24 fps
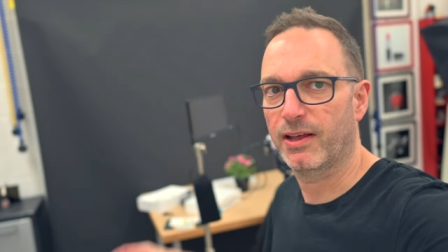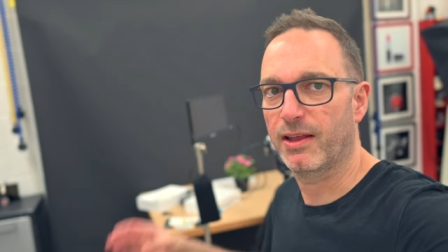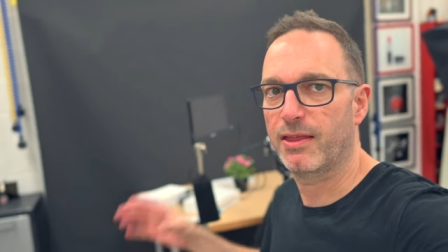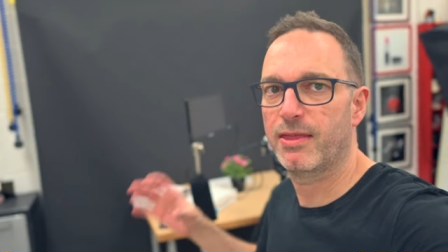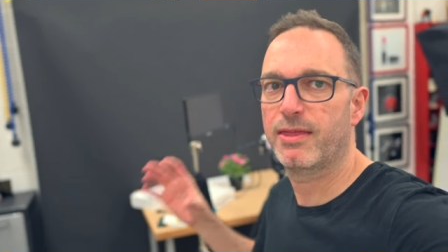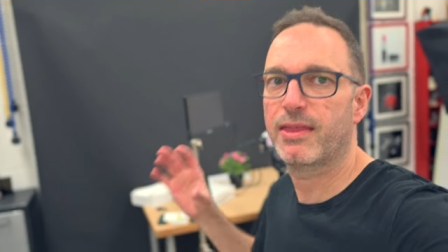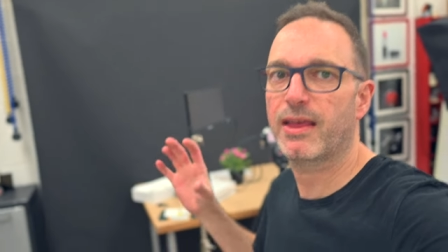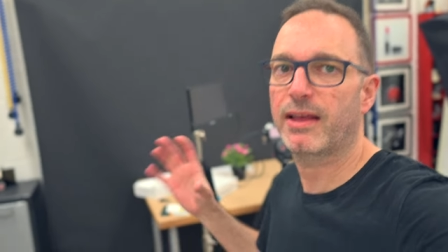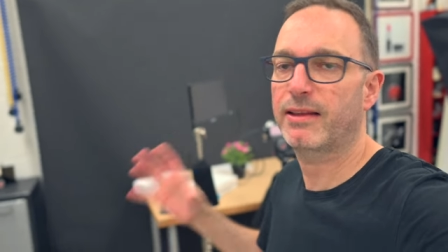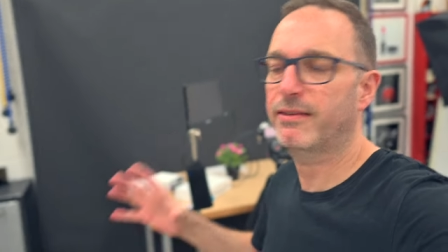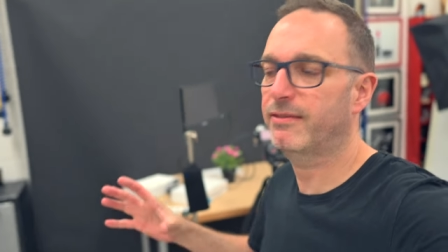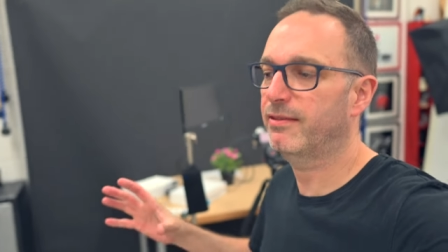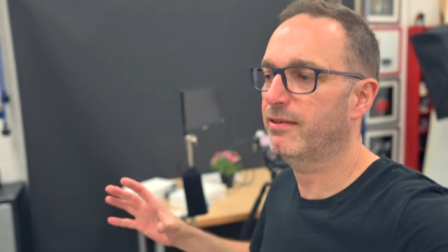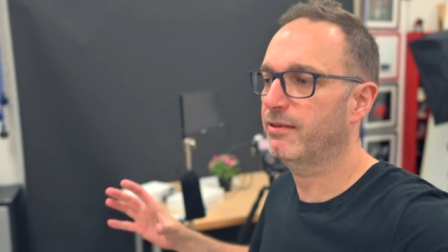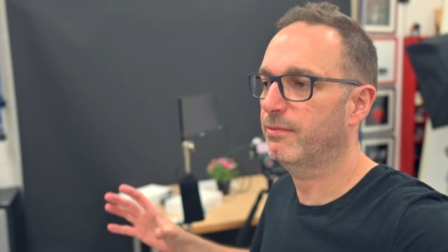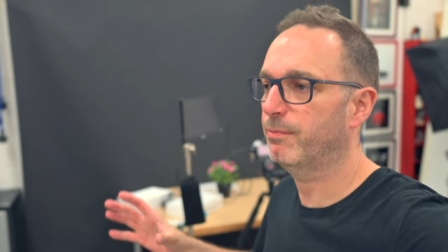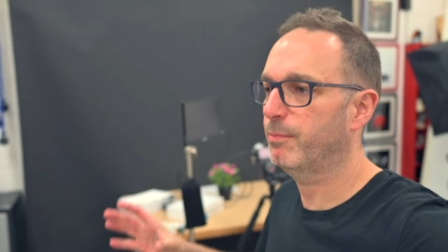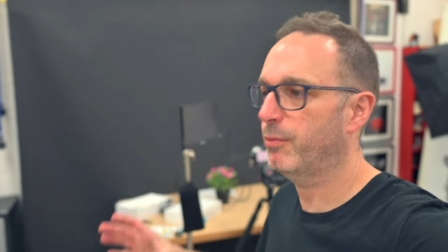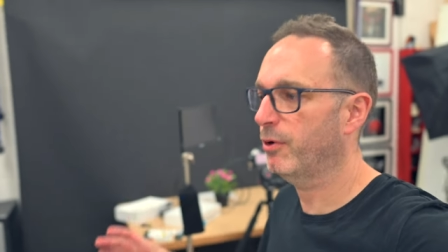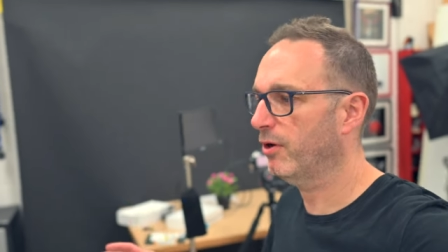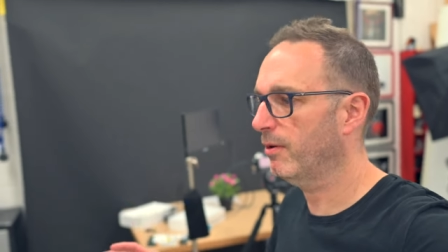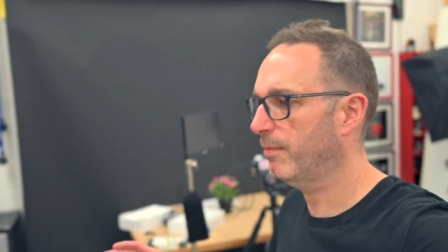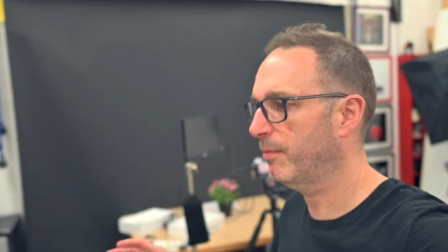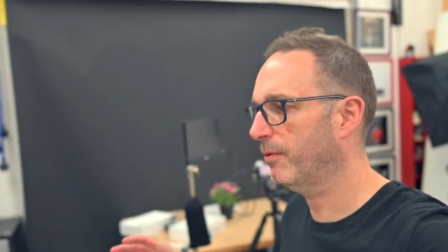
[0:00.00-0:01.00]
and that's its
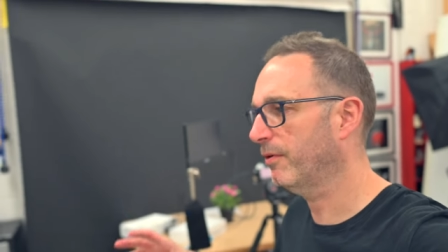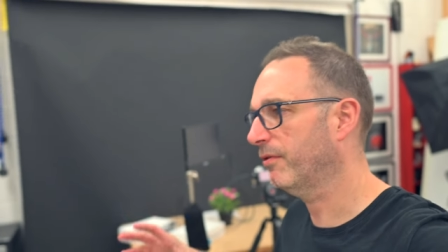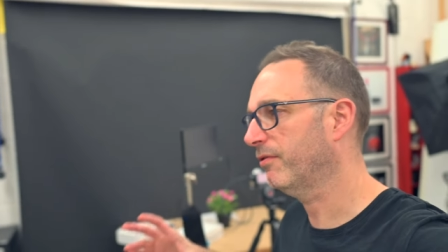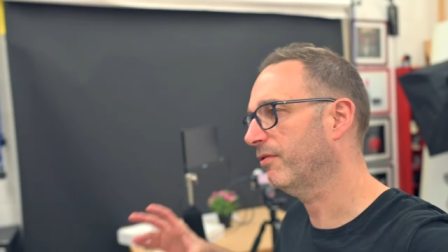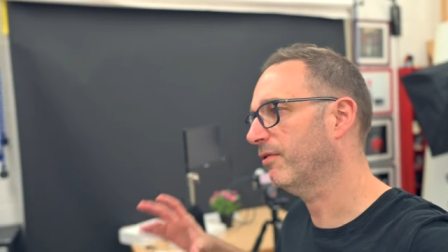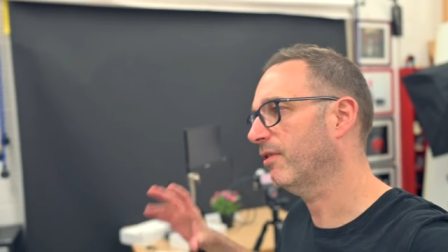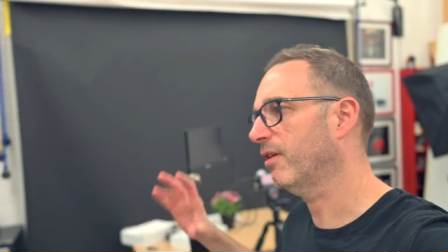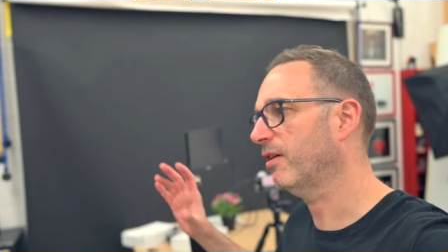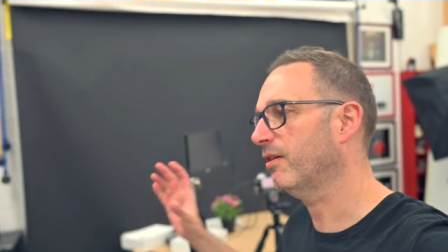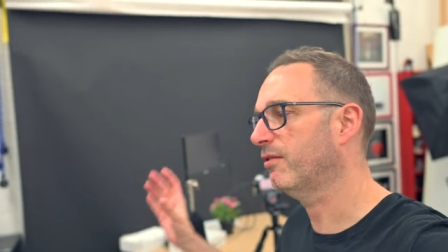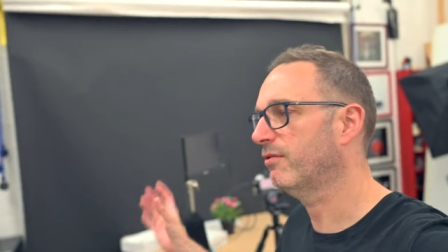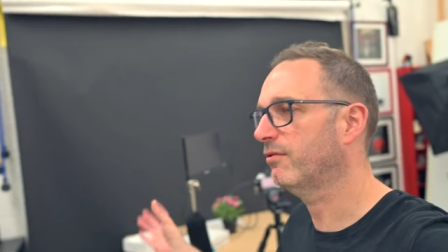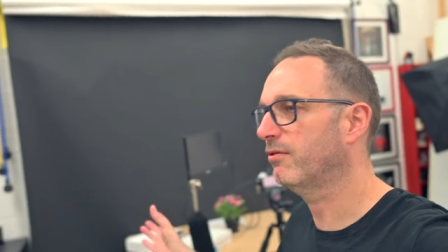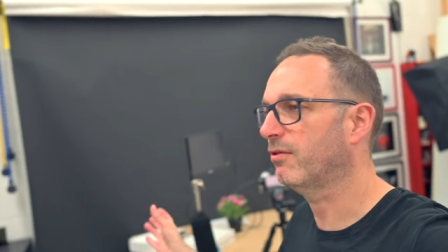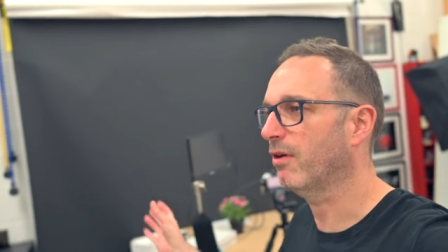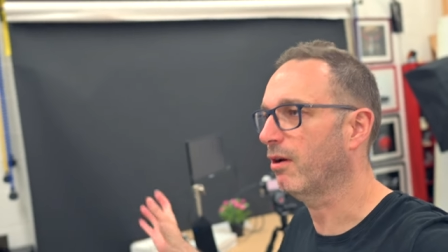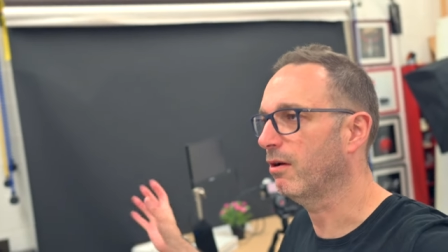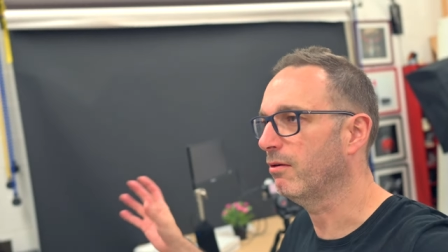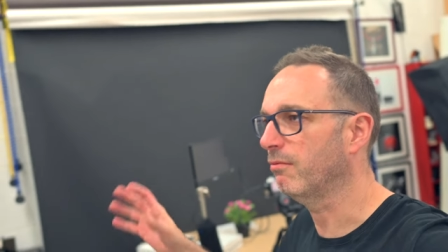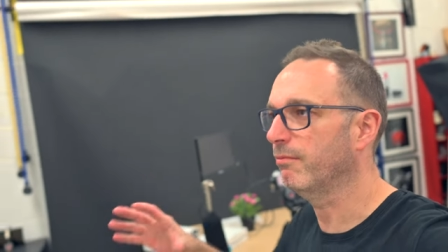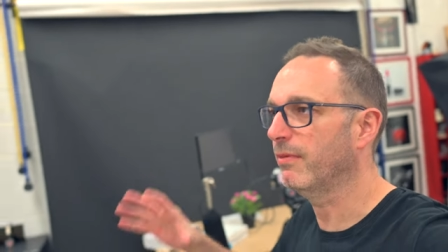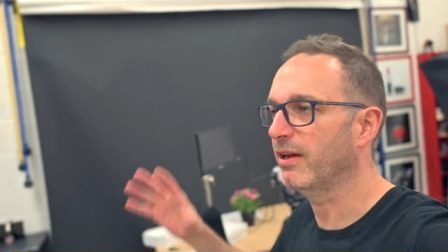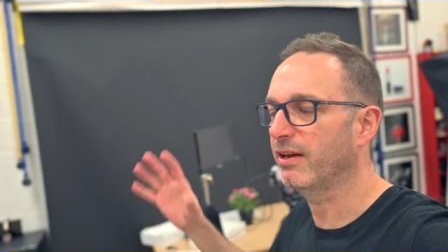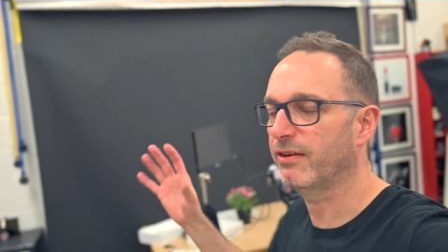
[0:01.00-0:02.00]
purpose, and I
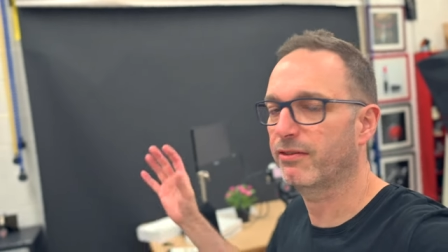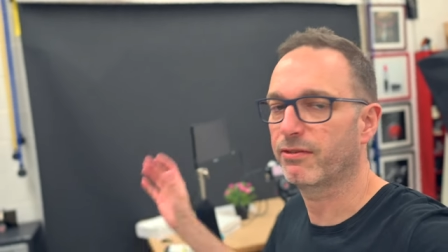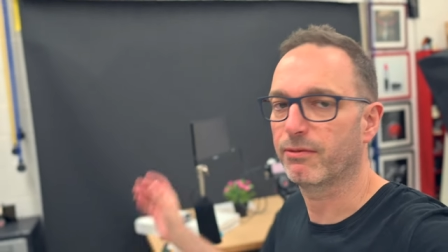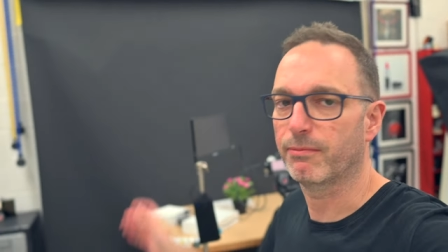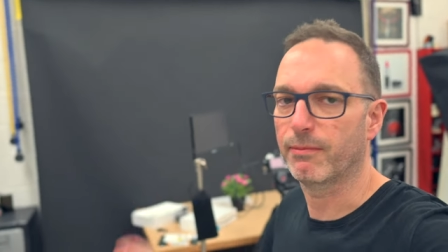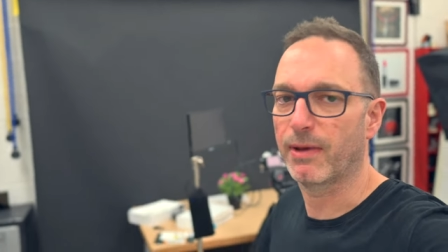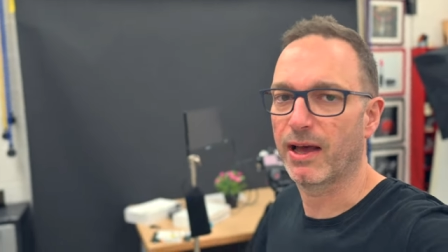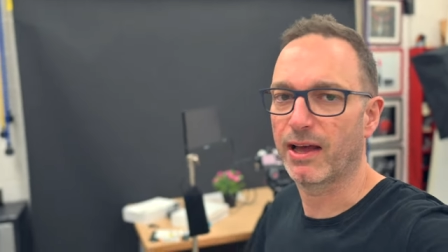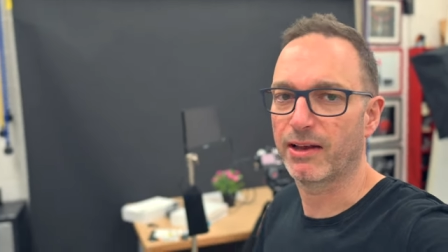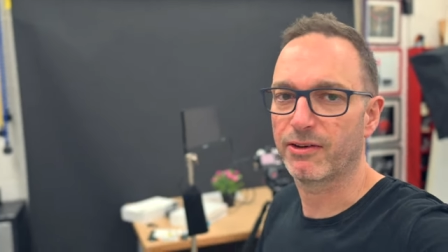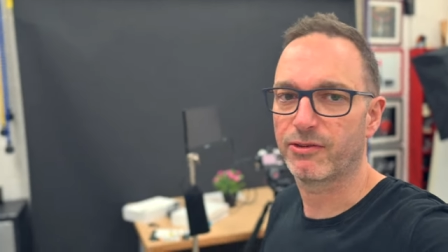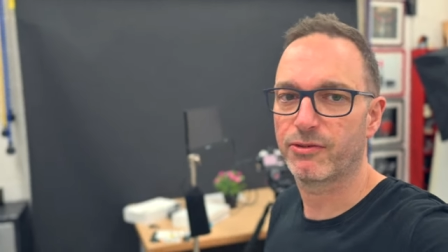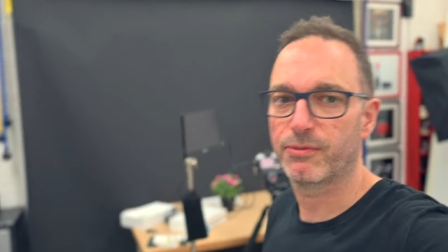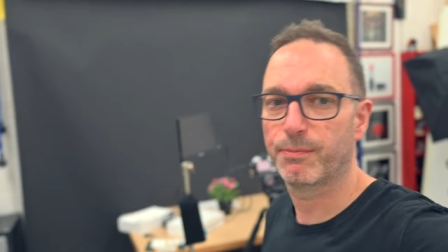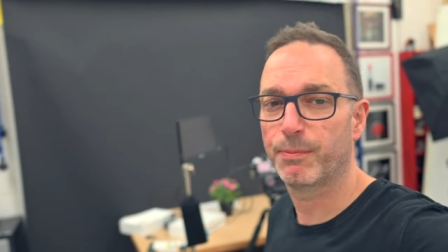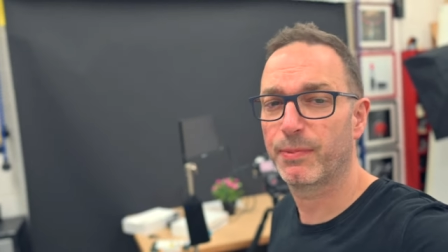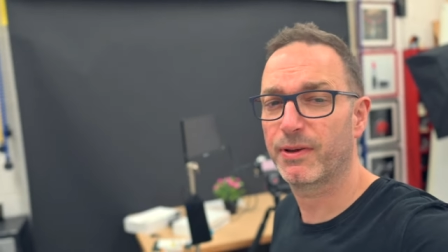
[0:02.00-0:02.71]
don't mix and match